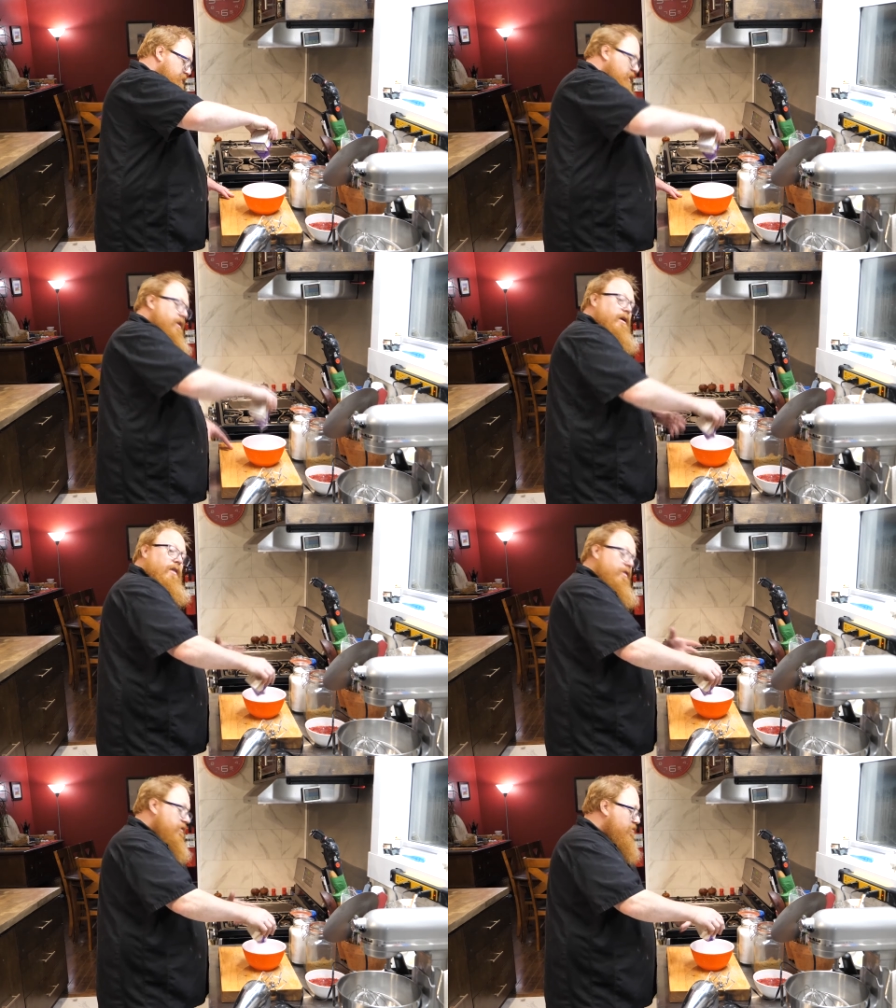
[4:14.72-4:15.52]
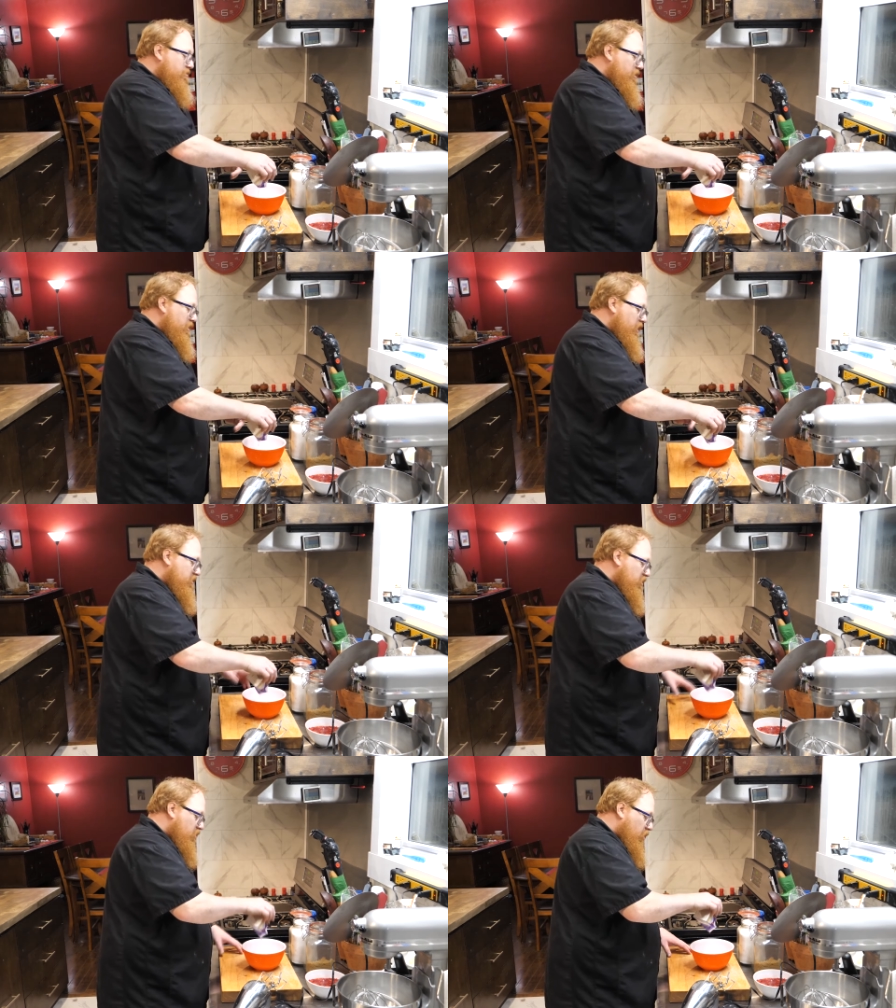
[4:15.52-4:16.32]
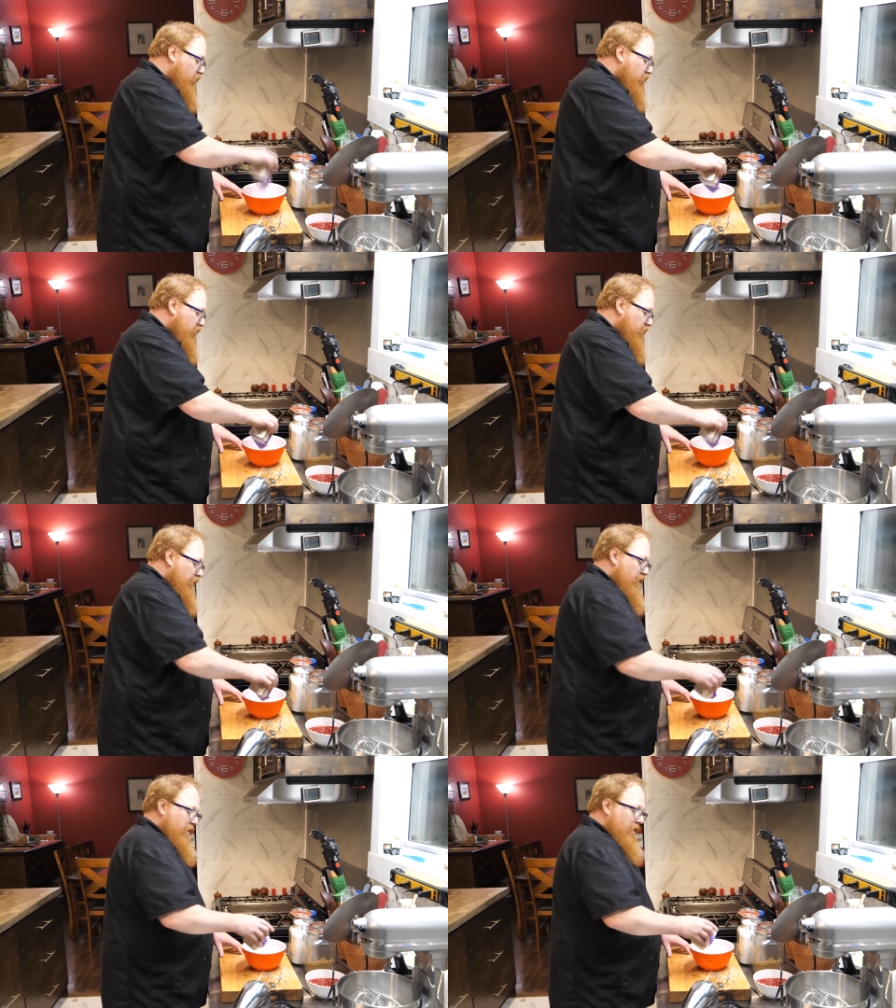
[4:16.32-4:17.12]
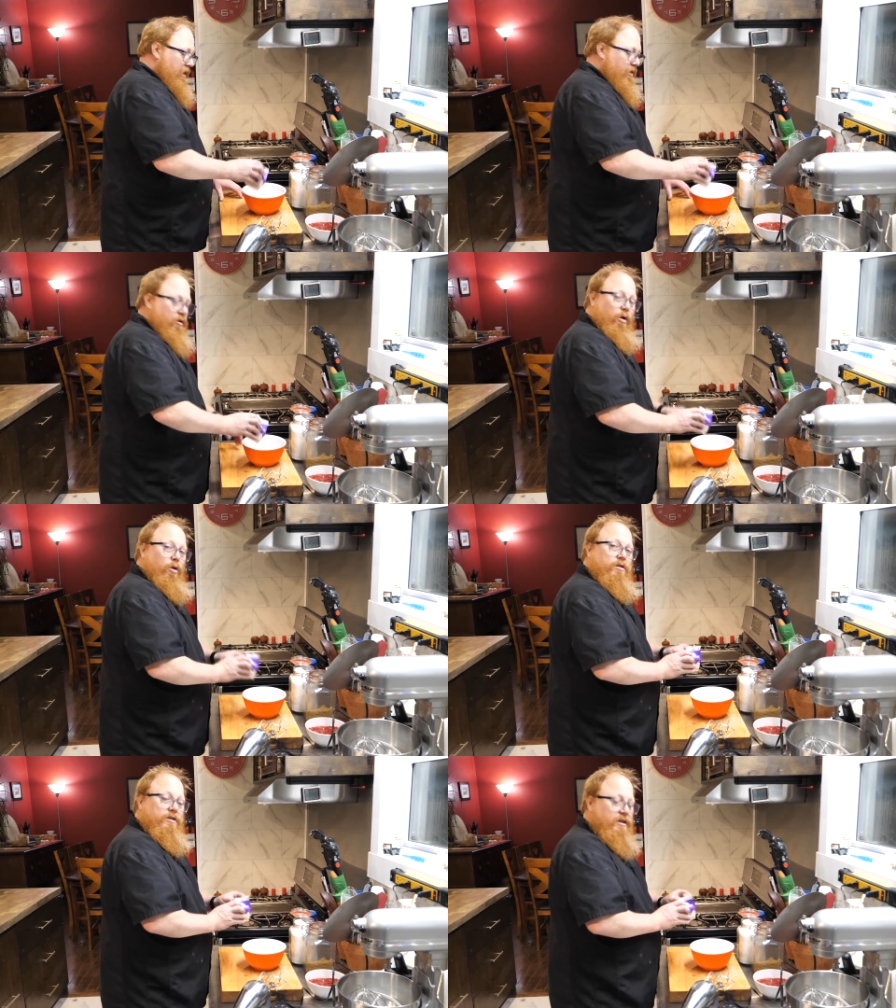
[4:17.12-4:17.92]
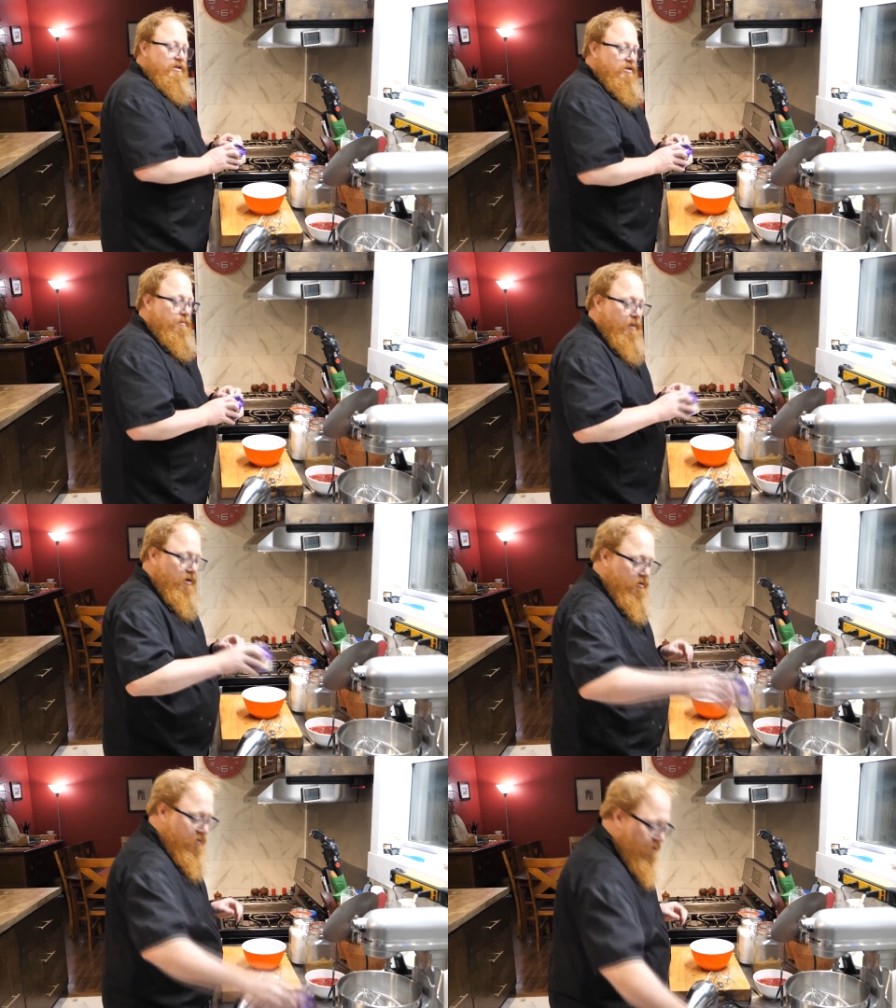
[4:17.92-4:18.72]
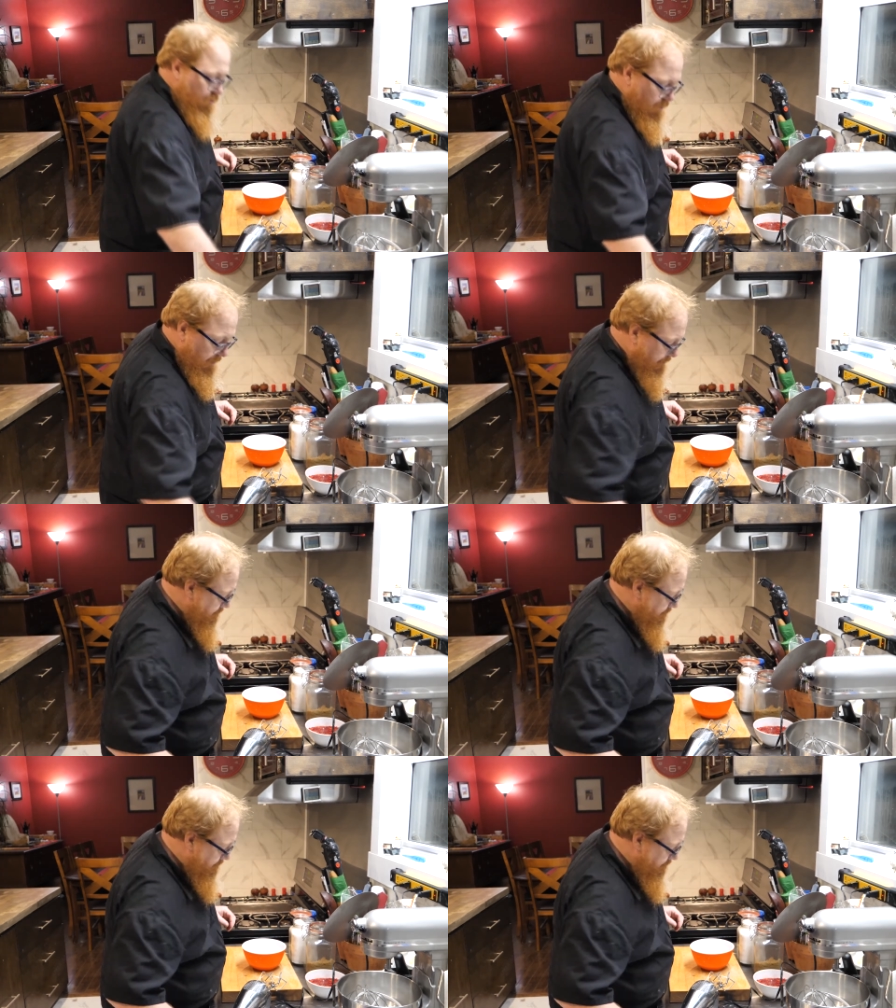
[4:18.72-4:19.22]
And again, this has been nice and cold, and the colder it is, the better it's going to whip.